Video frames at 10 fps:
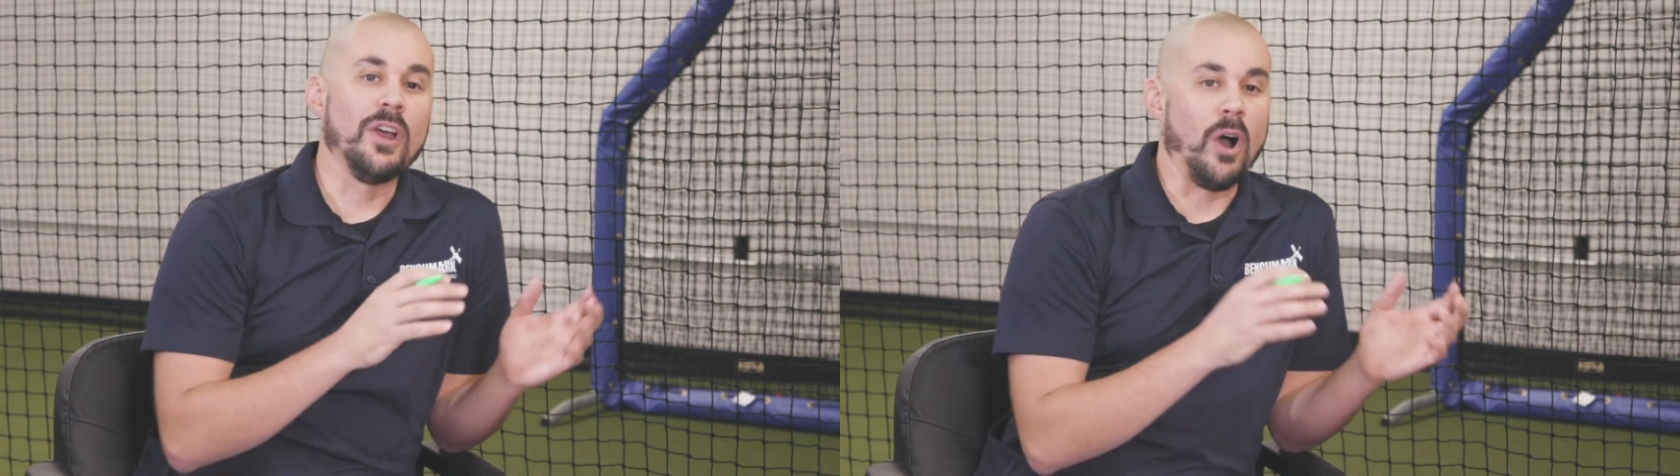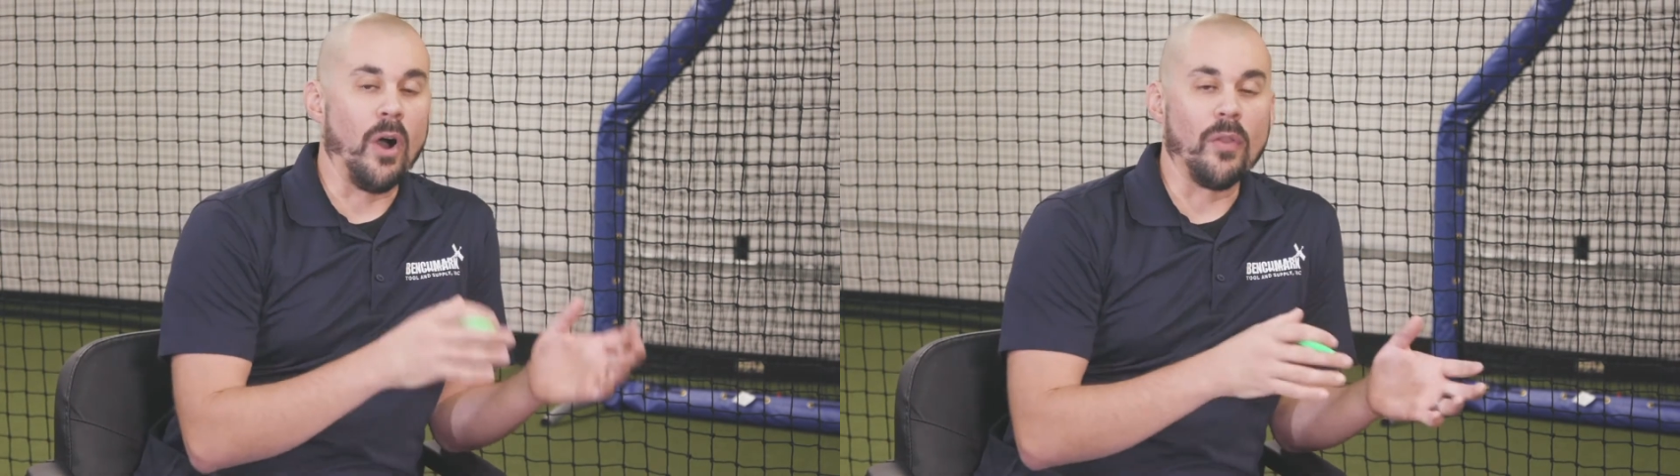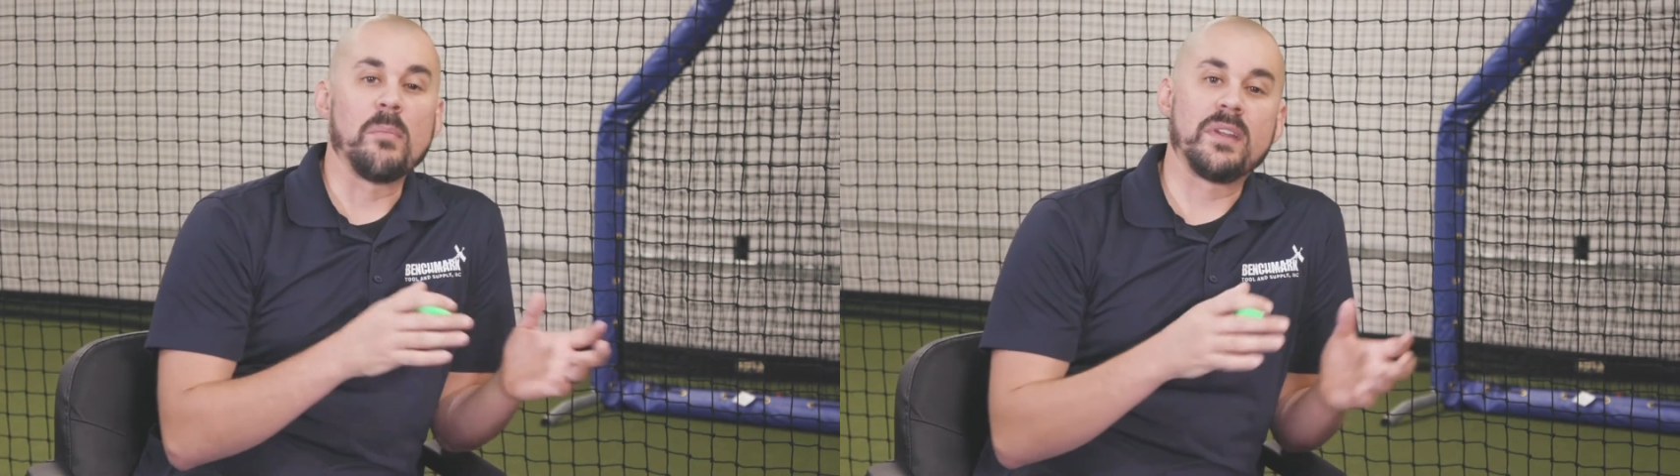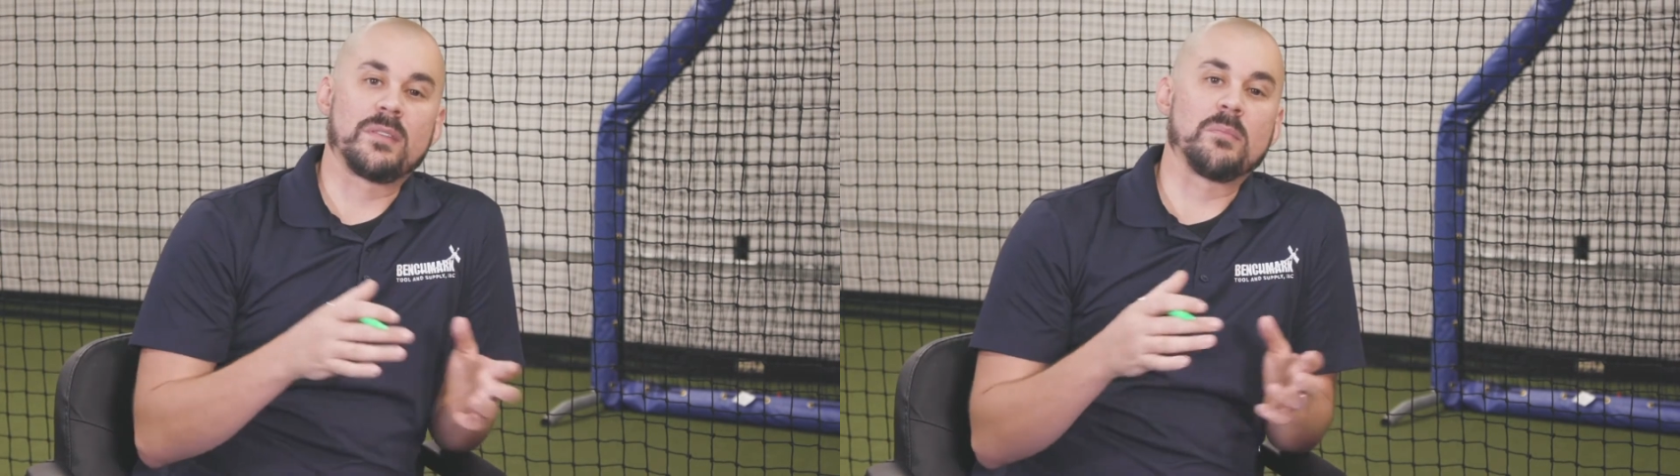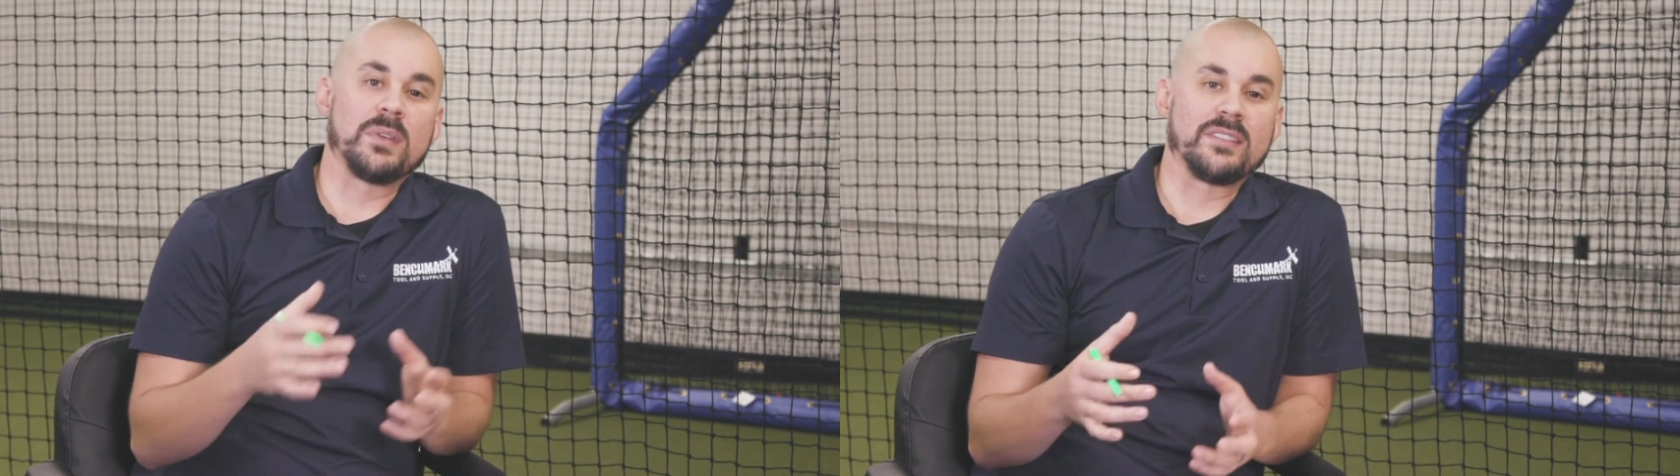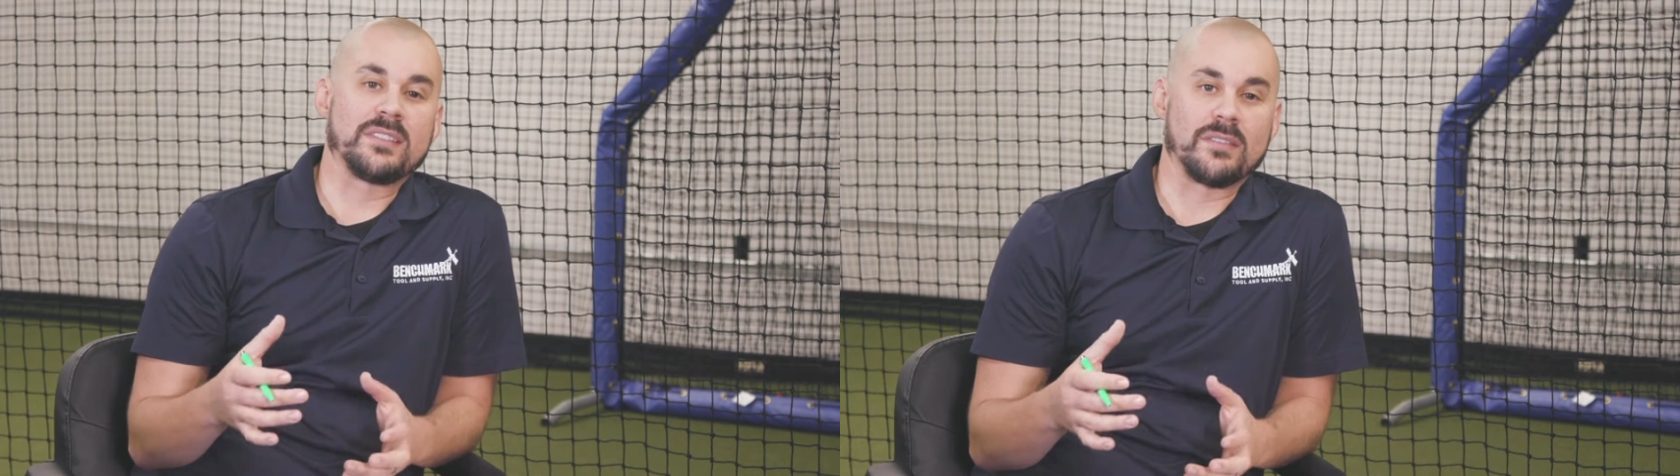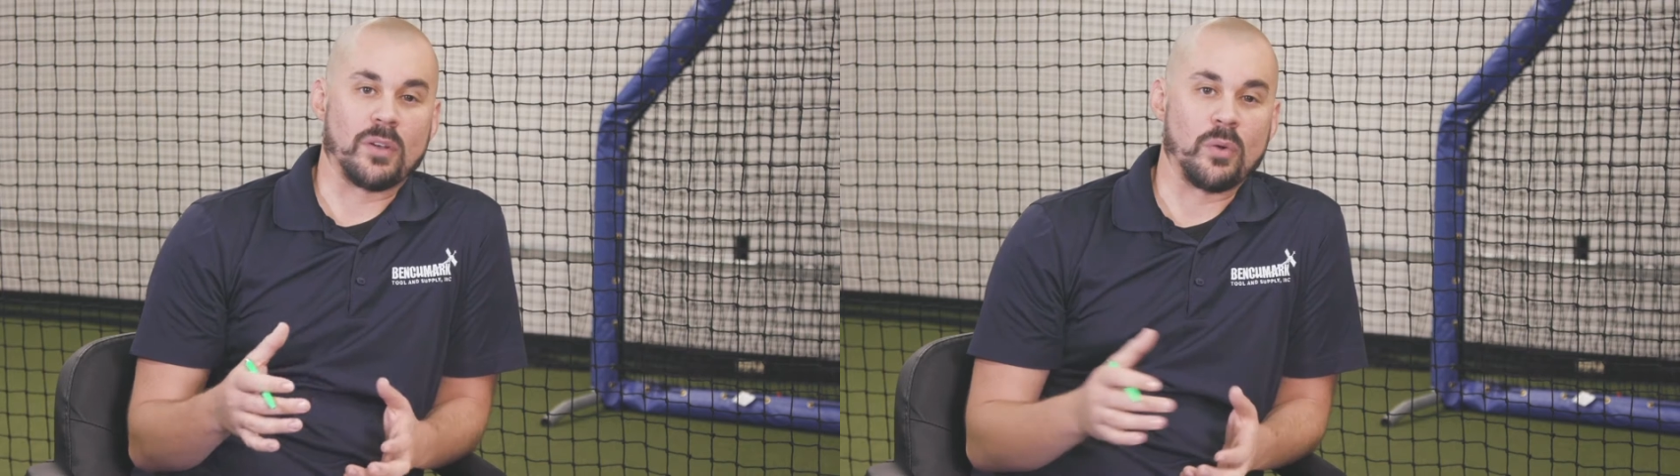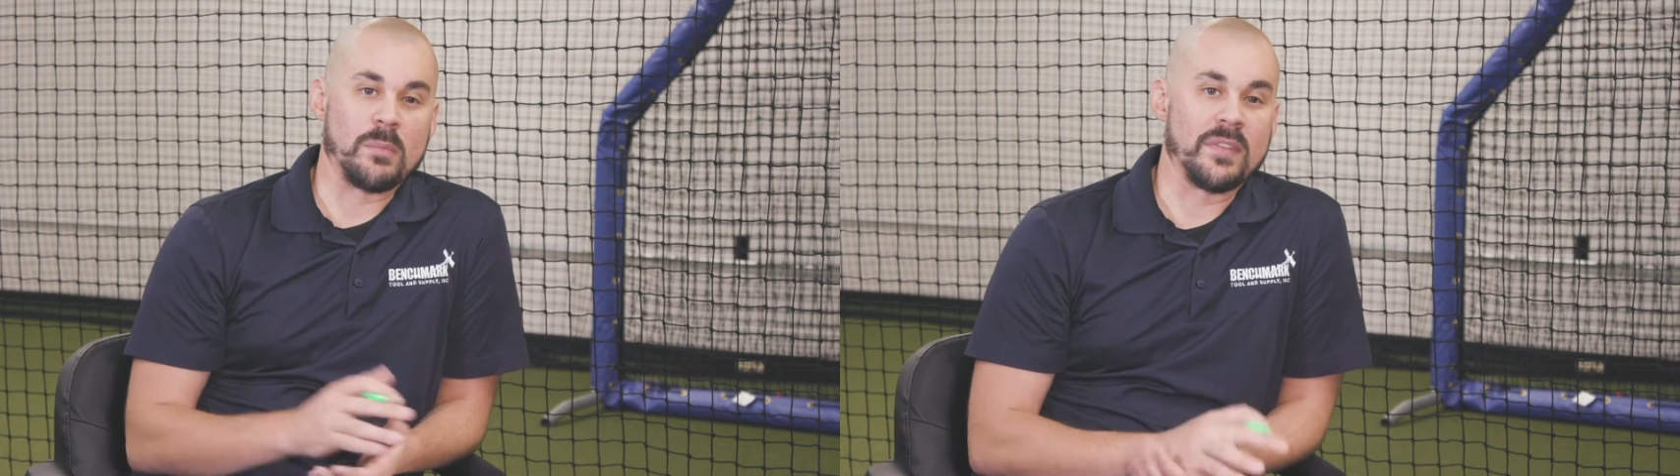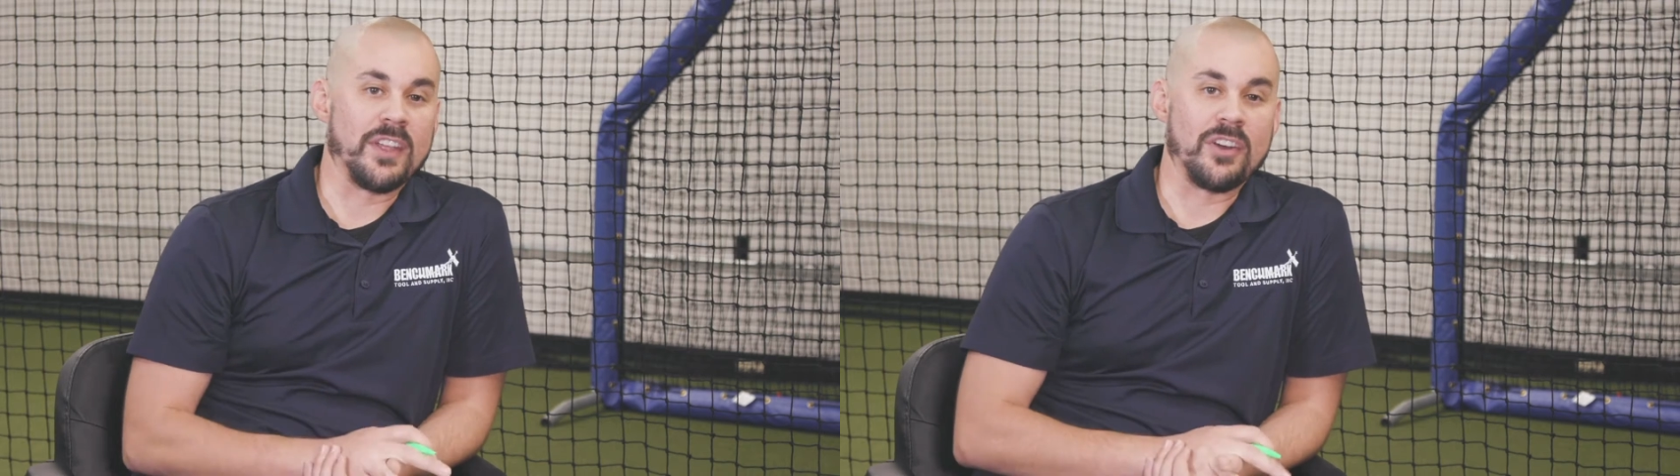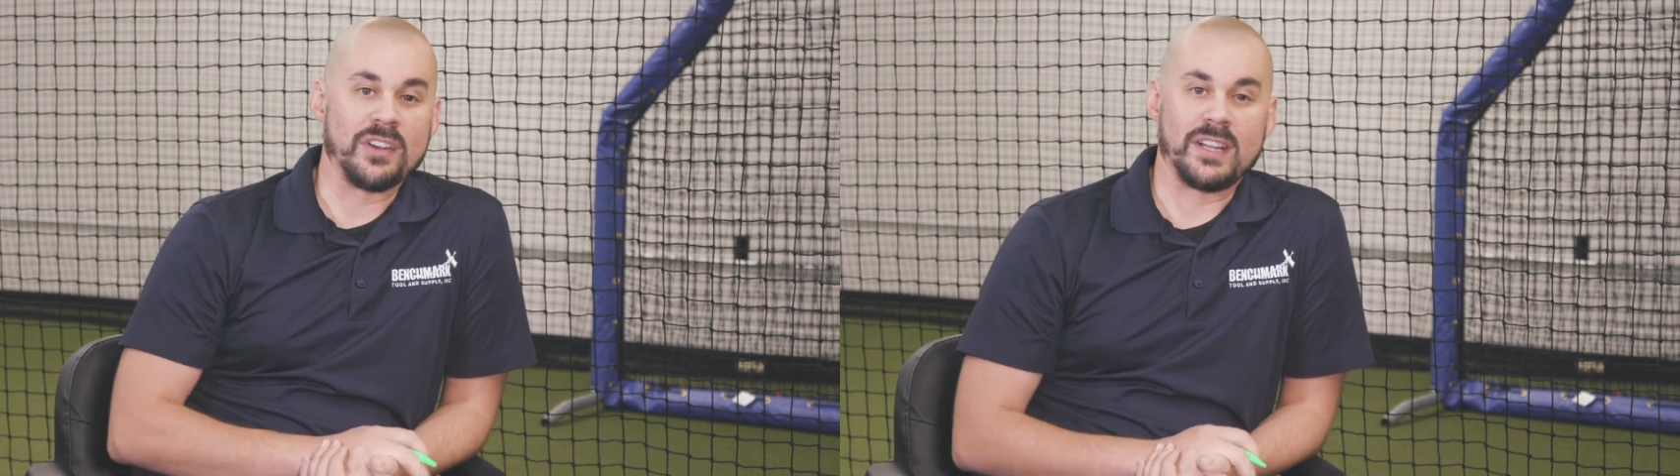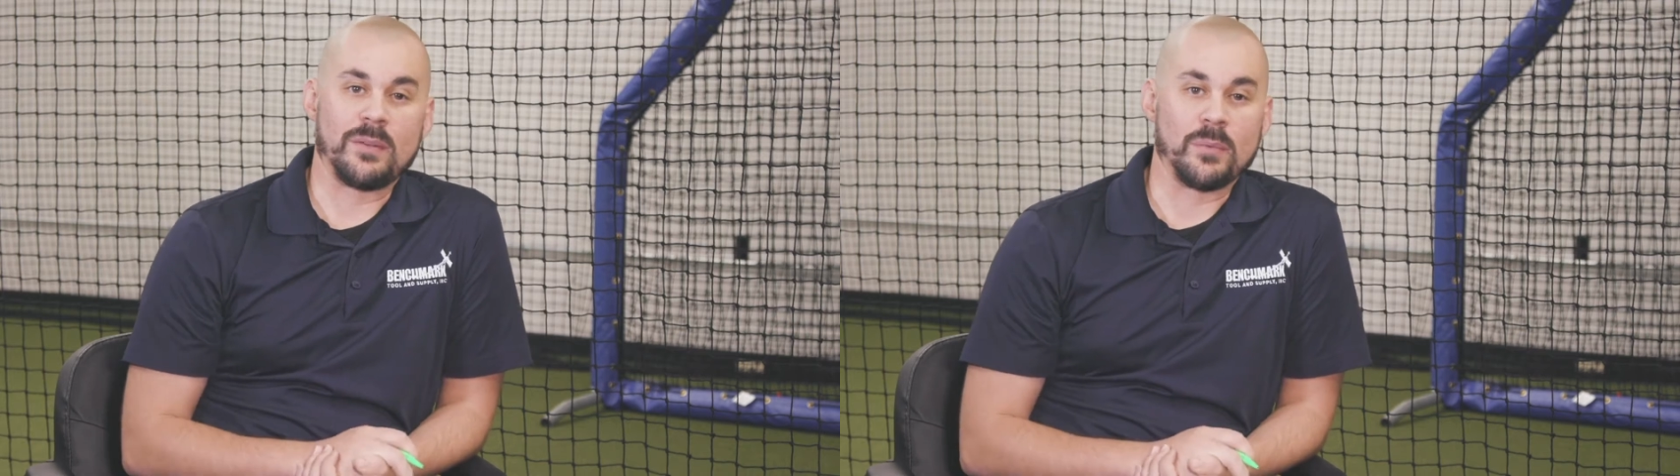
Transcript: all the bits and pieces of equipment that are needed